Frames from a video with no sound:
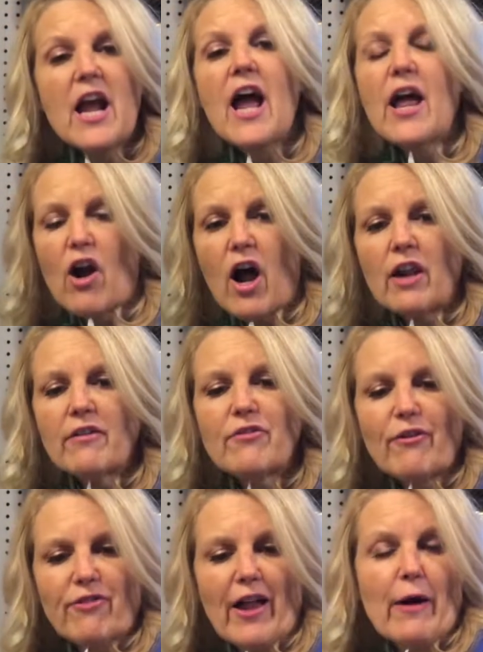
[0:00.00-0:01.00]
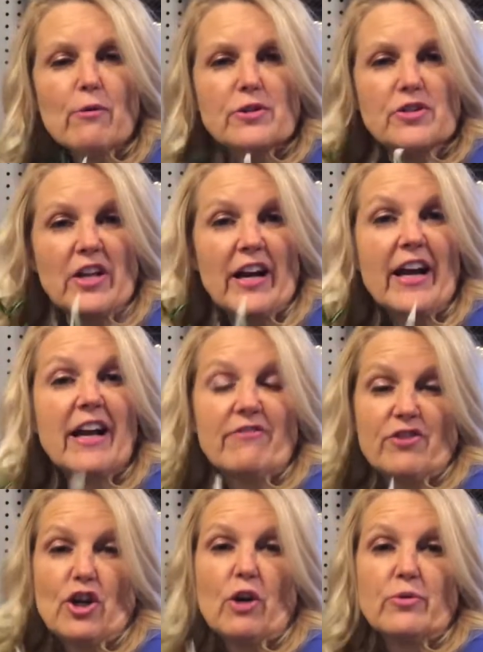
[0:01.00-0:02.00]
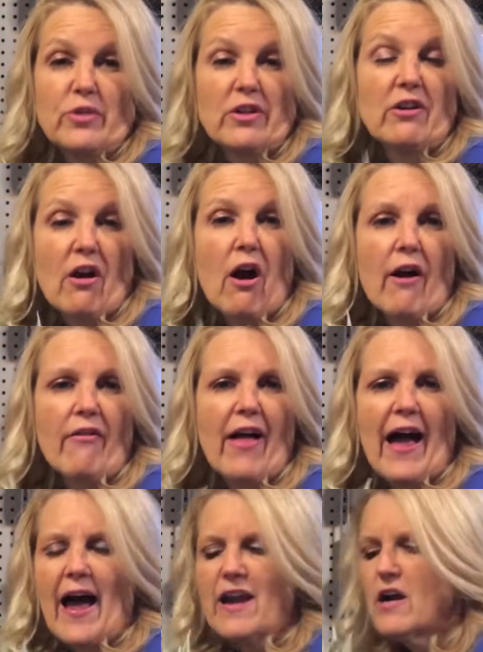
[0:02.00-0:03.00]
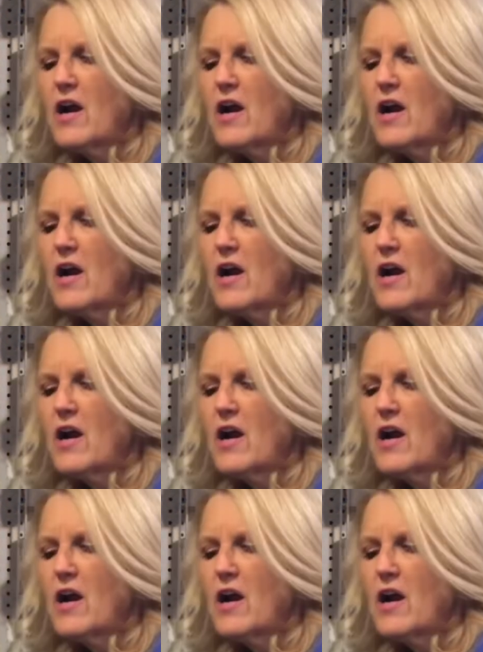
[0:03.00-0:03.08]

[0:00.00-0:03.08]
And all of the flowers that I have chosen are that.